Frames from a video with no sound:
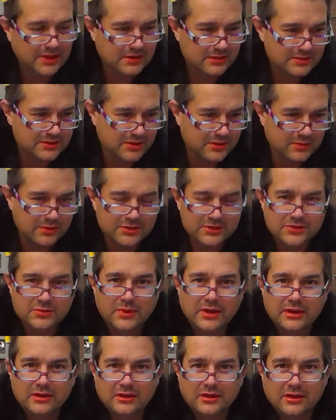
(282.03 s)
So we're just
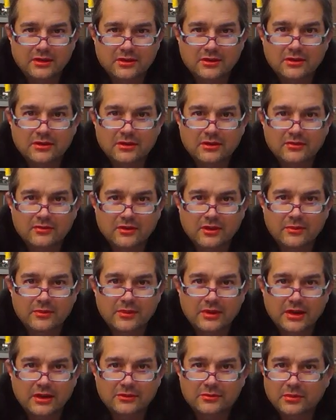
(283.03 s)
waiting to hear from
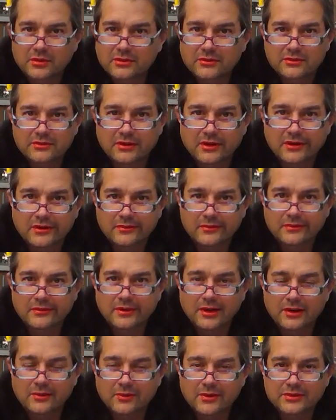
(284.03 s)
the experts on
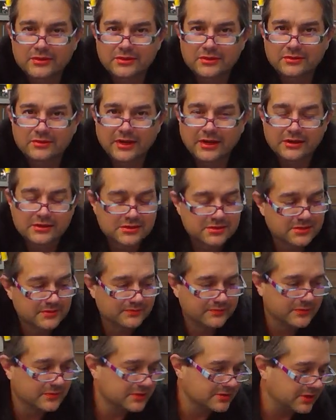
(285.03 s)
what to do next.
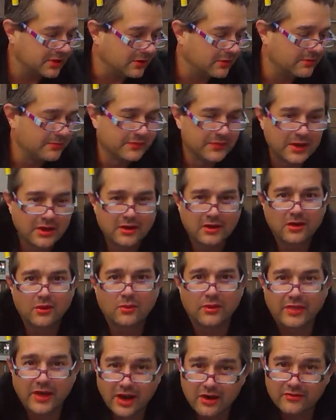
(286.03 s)
So
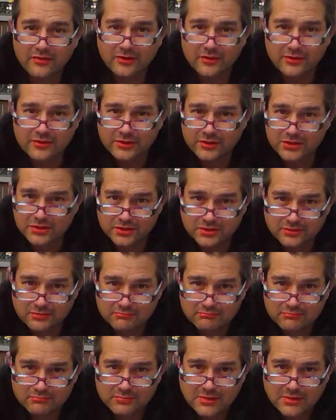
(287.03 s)
without further ado,